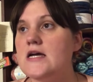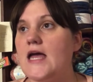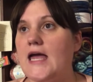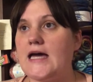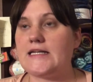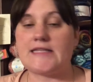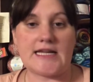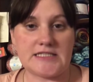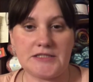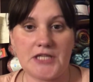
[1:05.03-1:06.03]
And
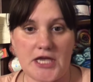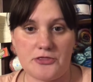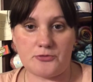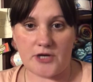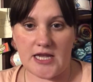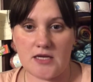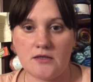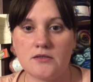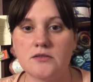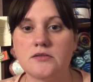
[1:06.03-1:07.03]
that's a light 3.
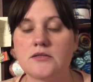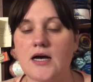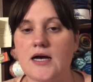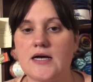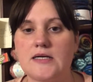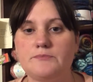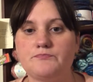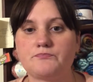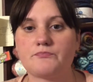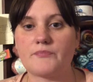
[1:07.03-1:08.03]

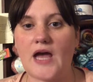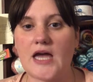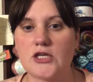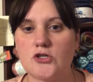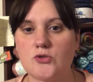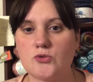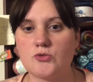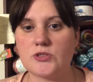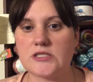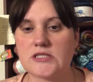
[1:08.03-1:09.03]
I
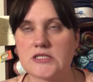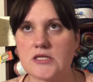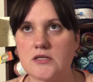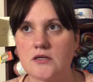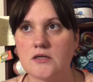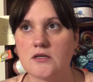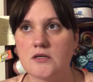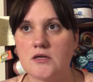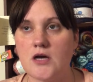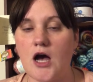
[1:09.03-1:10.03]
used
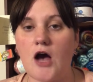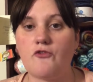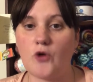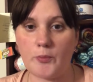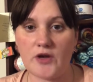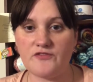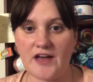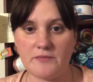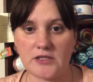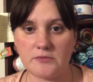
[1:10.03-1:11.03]
a
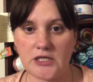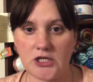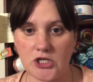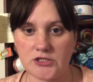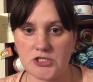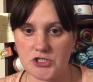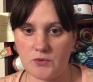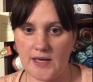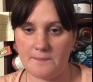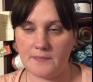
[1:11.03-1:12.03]
4.5 millimeter hook to do
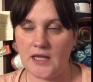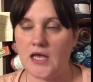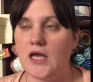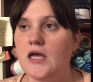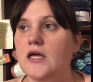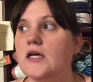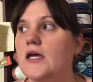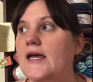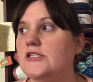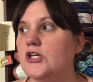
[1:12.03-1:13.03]
it.
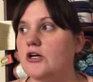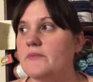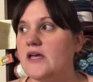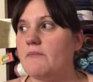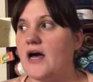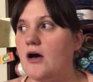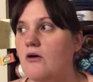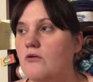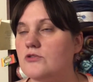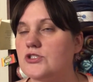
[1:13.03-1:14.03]
It took me
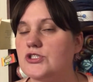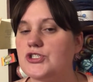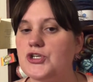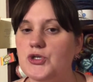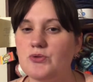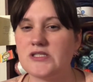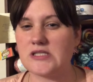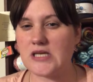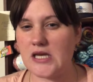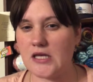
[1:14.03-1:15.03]
about 2
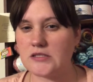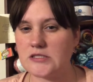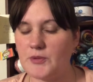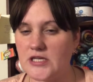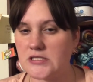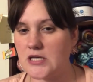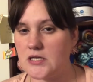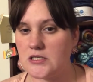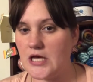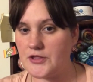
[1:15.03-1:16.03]
skeins plus
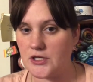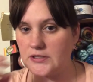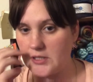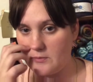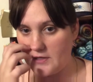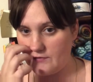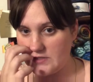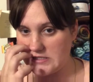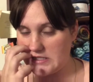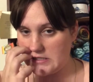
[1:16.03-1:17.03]
another little bit of a
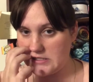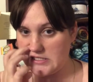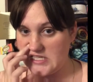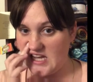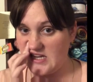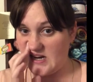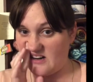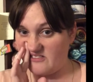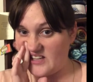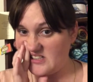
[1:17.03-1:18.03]
skein to take
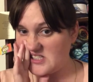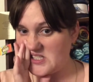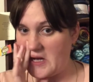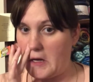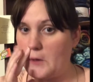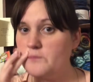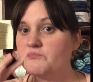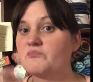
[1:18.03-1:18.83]
care of it. So